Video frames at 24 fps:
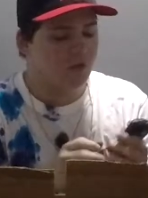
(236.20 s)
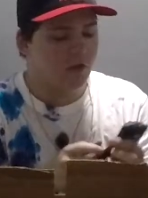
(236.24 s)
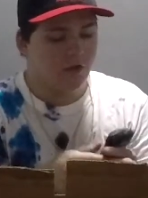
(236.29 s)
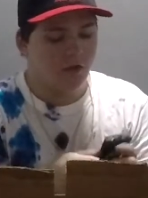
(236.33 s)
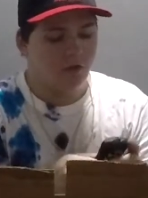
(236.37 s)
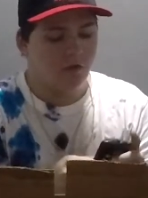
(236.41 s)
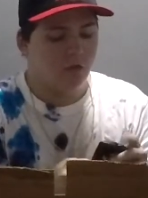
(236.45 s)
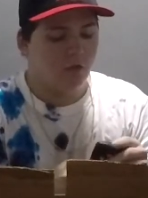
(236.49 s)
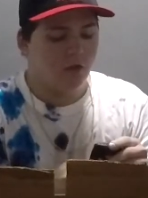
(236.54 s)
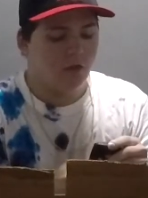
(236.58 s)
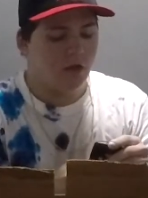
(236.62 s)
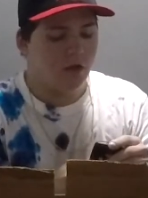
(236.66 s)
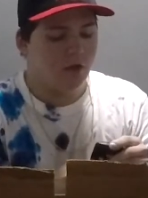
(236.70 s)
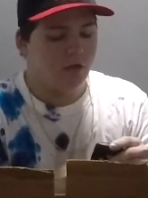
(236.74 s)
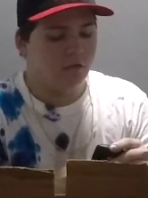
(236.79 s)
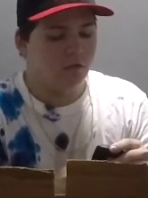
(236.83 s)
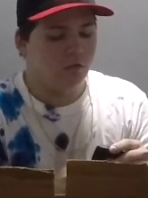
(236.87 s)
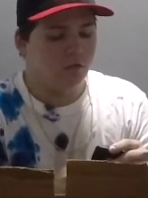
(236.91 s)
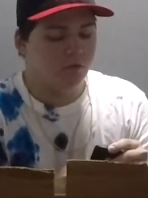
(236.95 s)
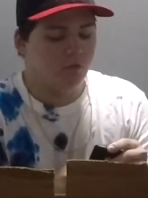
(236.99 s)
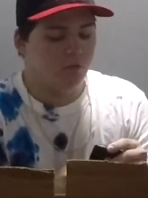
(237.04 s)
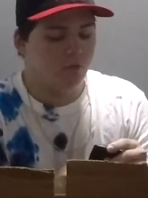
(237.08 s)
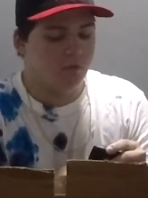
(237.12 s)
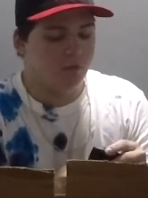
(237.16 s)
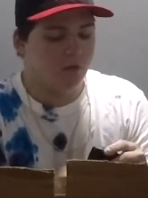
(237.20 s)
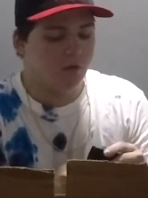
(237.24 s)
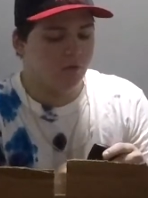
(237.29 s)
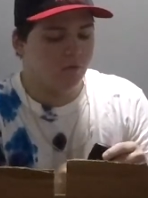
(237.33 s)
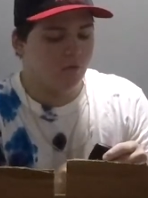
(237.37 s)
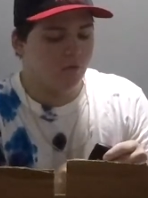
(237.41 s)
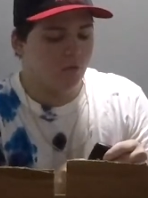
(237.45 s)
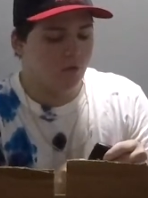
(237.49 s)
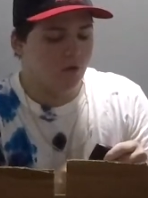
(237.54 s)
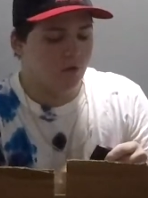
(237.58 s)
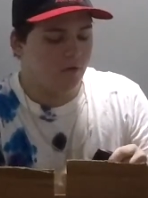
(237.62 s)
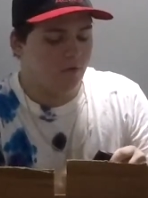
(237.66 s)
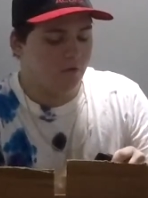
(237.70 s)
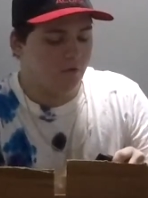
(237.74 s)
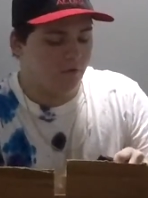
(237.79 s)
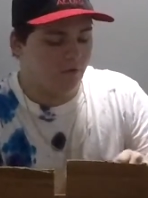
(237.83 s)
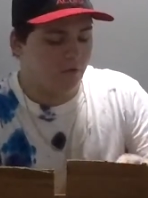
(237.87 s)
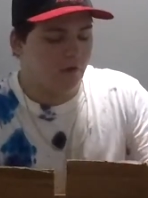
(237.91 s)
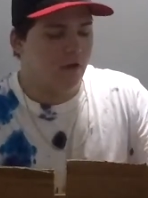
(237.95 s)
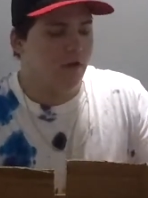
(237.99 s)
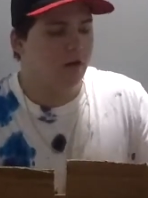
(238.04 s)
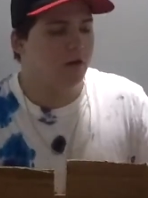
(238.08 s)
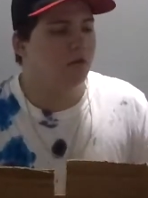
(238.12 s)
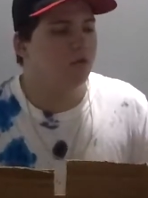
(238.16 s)
I only got like 3 or 4 bucks for it. It doesn't
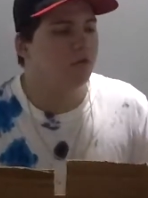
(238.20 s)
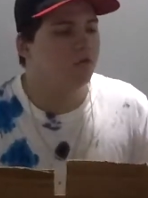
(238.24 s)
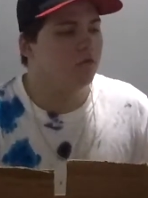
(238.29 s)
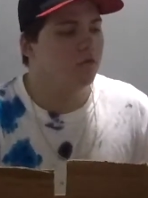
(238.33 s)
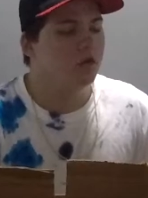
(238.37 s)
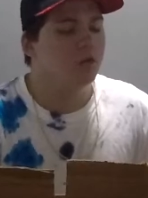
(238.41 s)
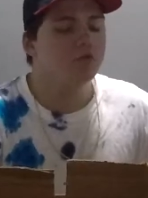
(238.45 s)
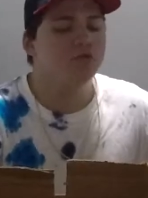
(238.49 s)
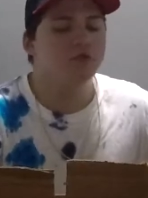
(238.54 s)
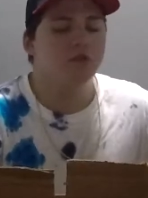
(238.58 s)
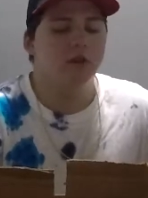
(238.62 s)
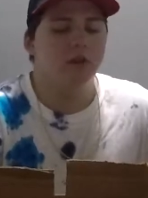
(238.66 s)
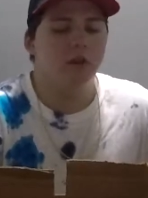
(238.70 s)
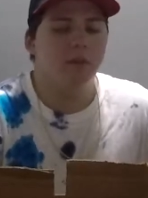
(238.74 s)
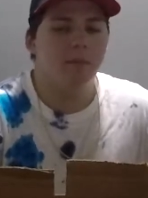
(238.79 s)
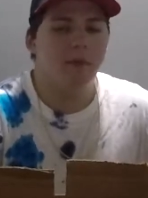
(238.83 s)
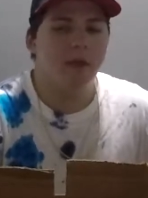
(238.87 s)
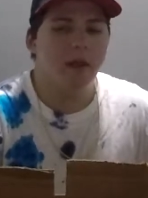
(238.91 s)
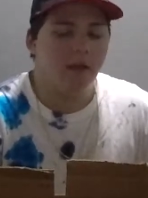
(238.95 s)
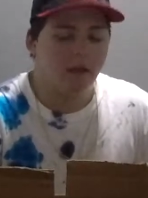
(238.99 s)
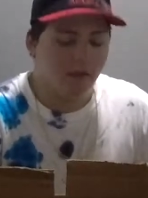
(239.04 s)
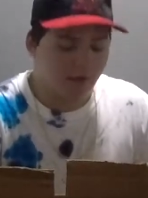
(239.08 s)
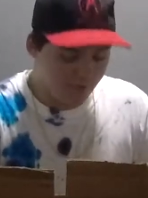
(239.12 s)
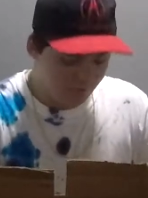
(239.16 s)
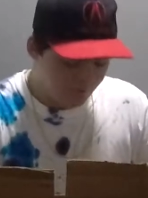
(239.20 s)
got any corrosion in the back.